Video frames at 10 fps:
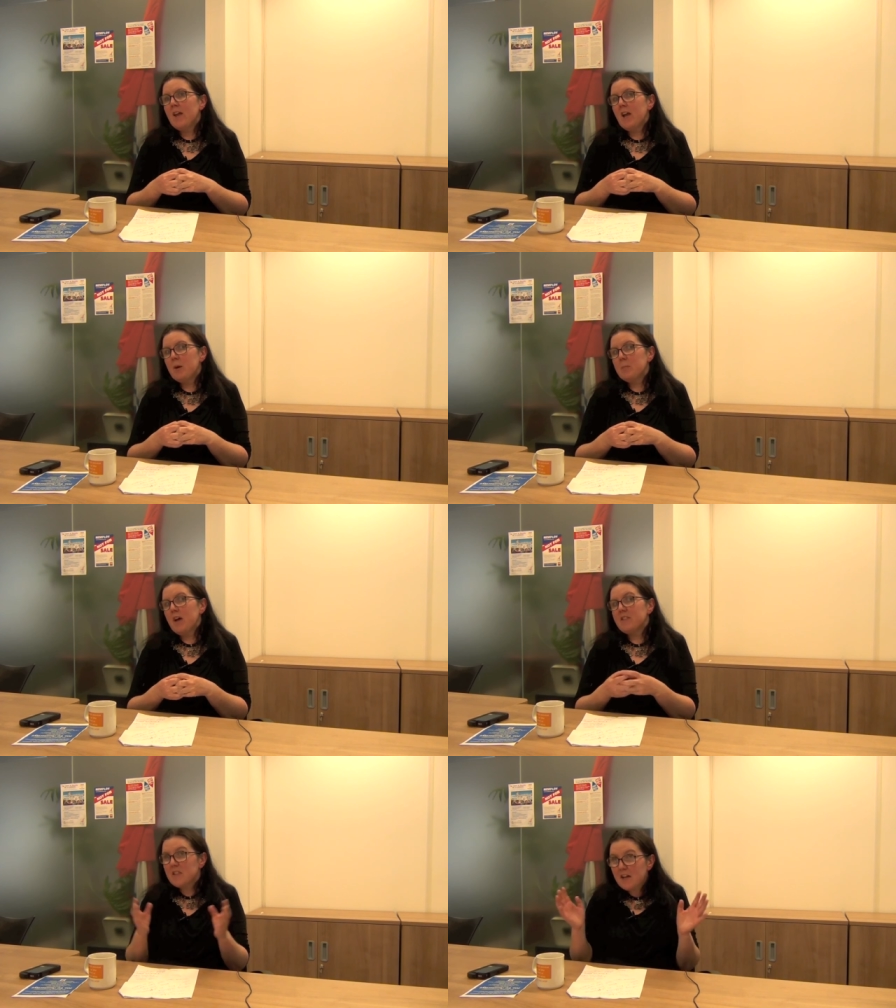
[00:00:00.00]
Um,
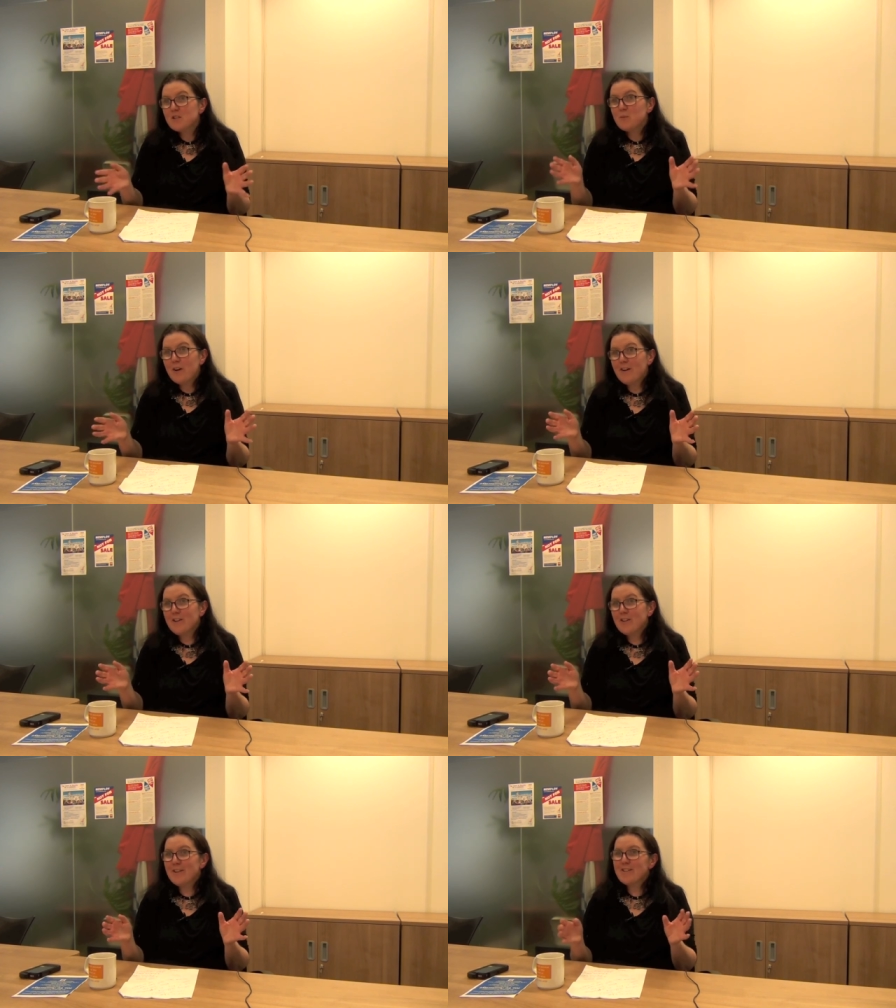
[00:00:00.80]
and that's why I
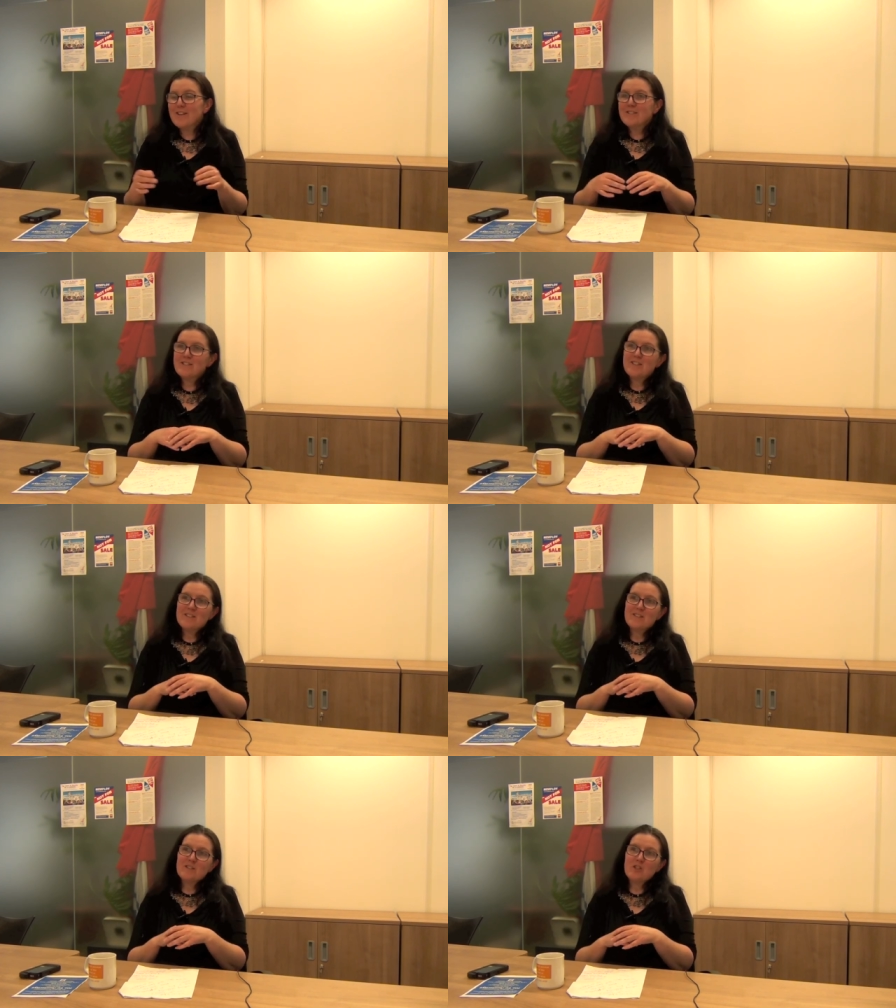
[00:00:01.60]
think that
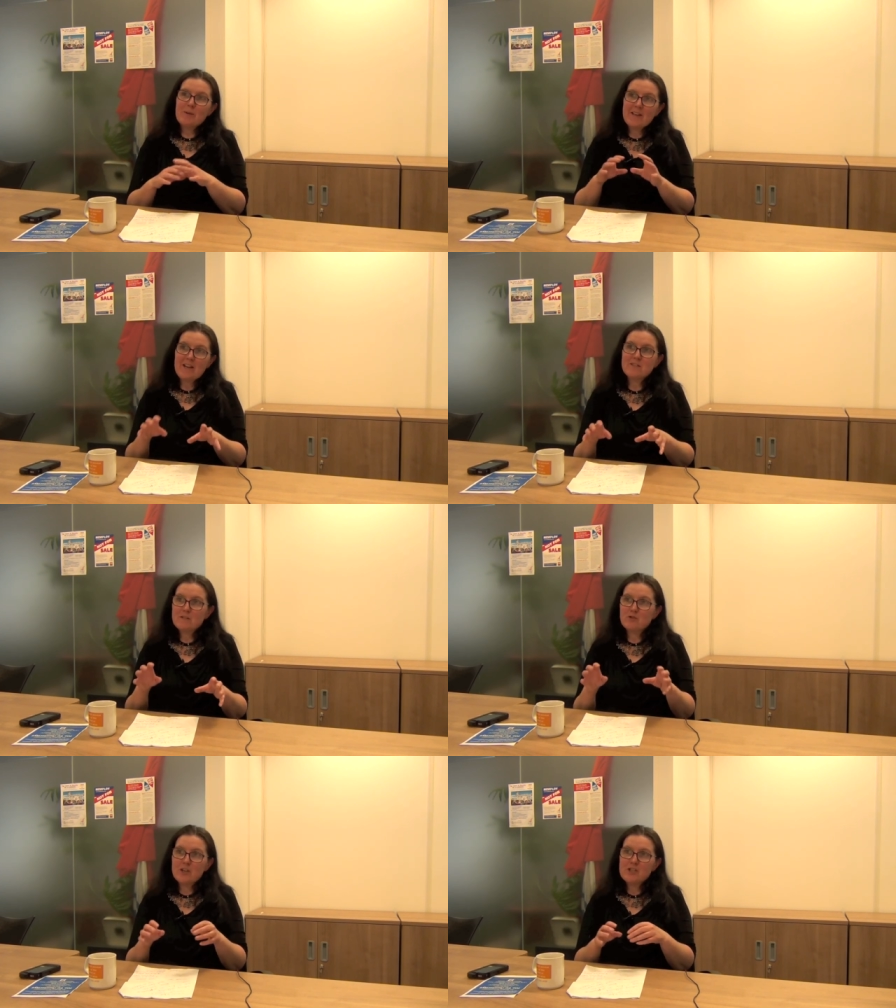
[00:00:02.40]
this Dublin Council
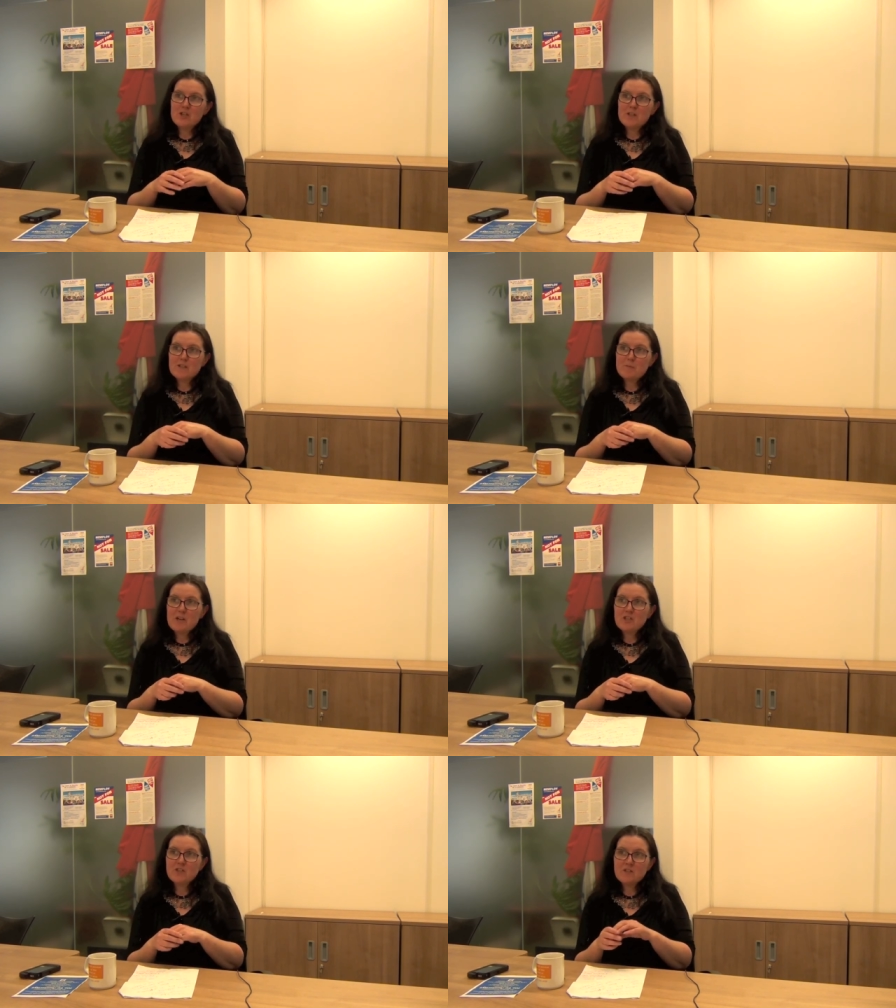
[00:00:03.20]
of Trade Unions
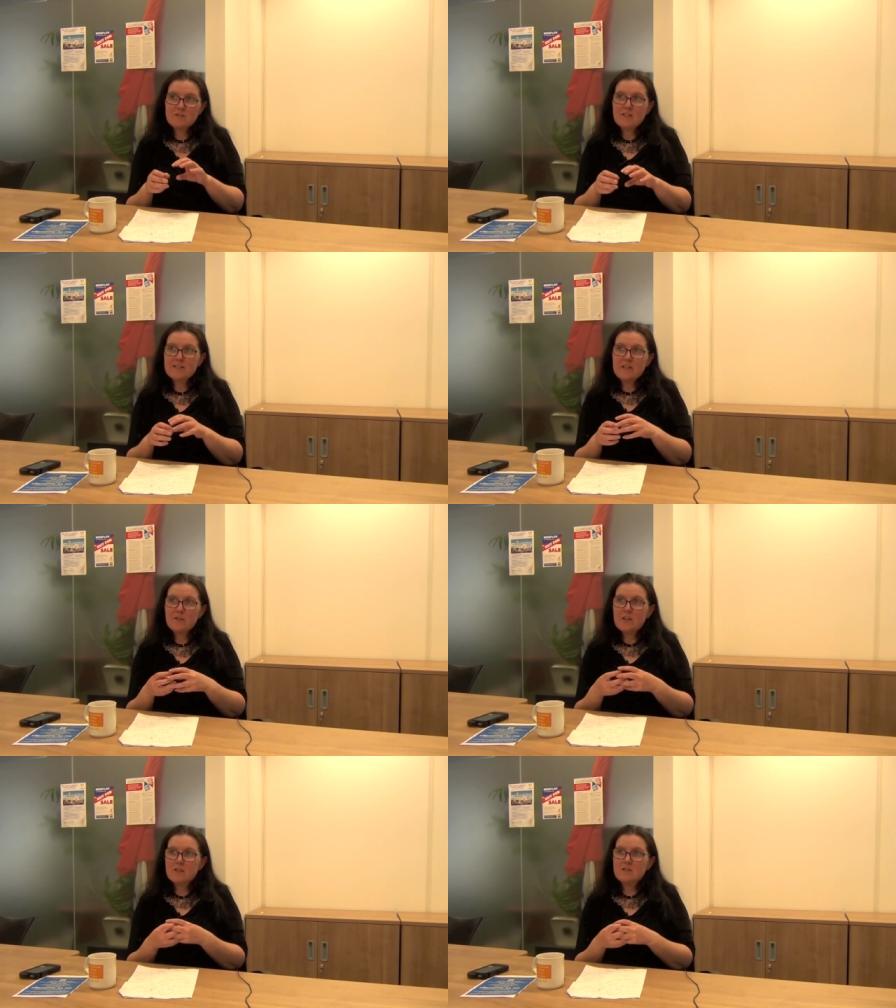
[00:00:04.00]
march is so
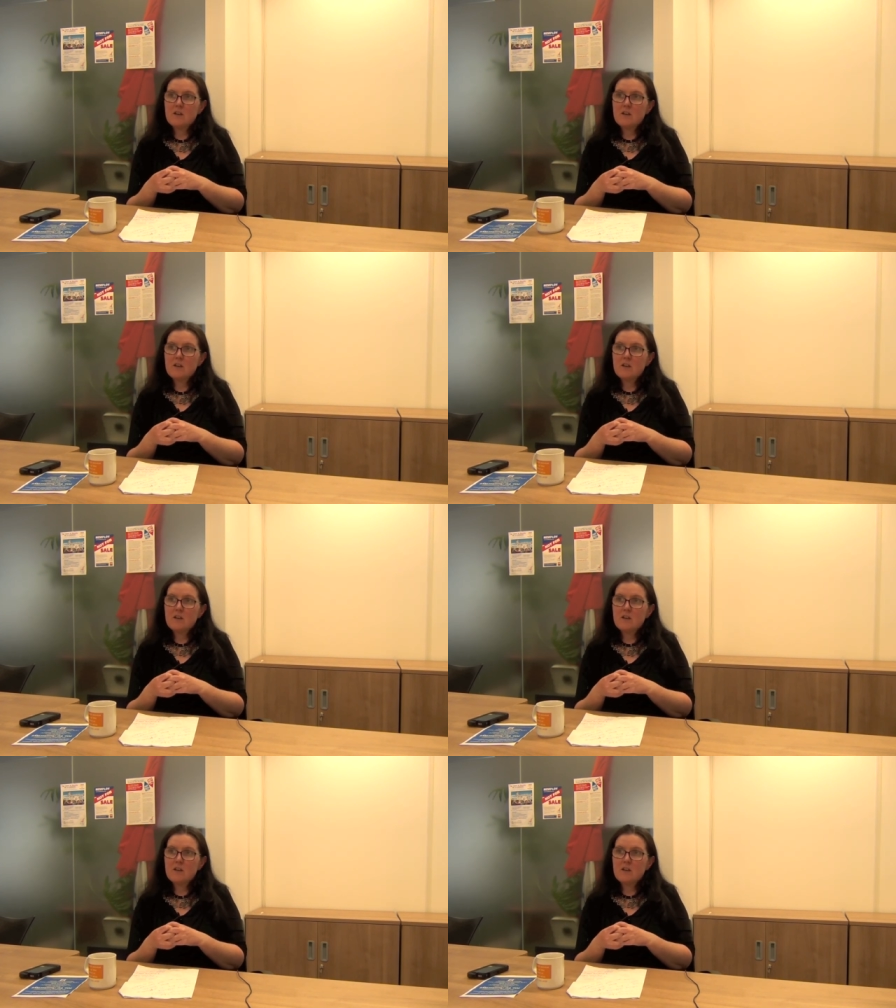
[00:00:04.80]
significant